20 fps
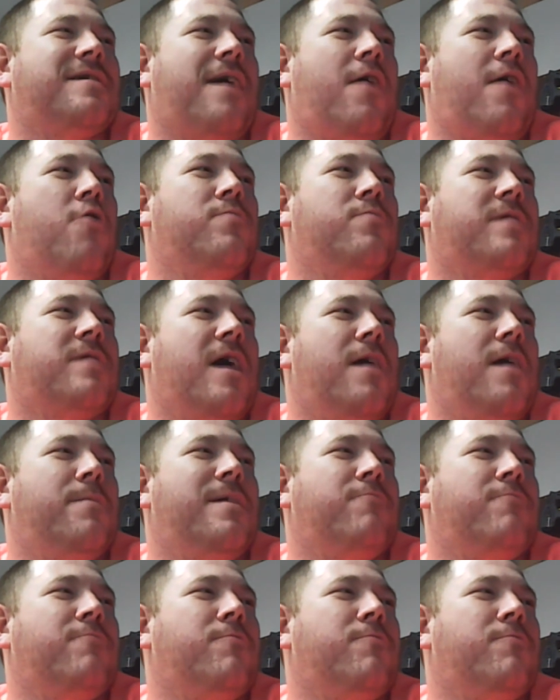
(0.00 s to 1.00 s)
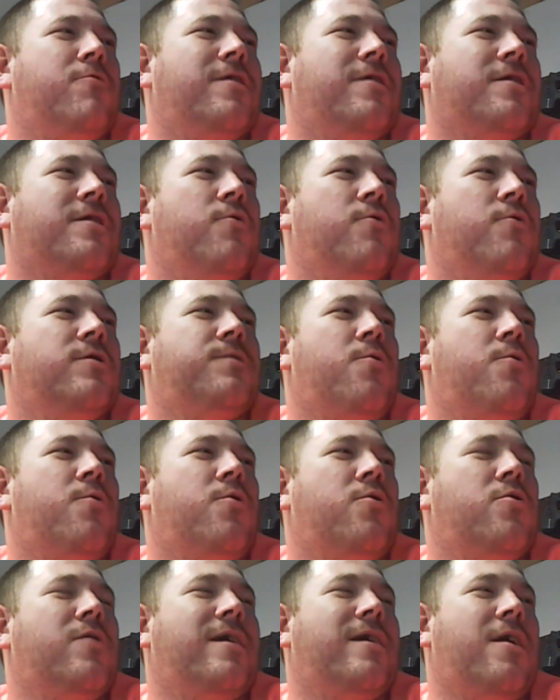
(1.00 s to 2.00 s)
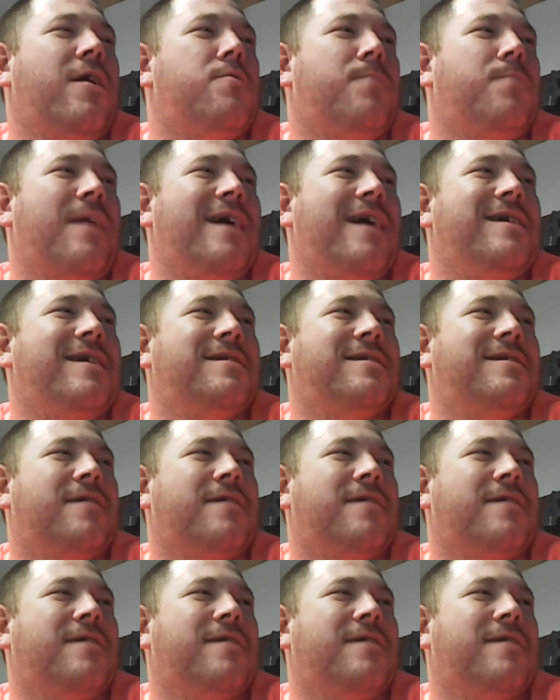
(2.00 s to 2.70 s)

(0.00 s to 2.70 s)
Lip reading: a homecoming when we're at Gornsville or at our place,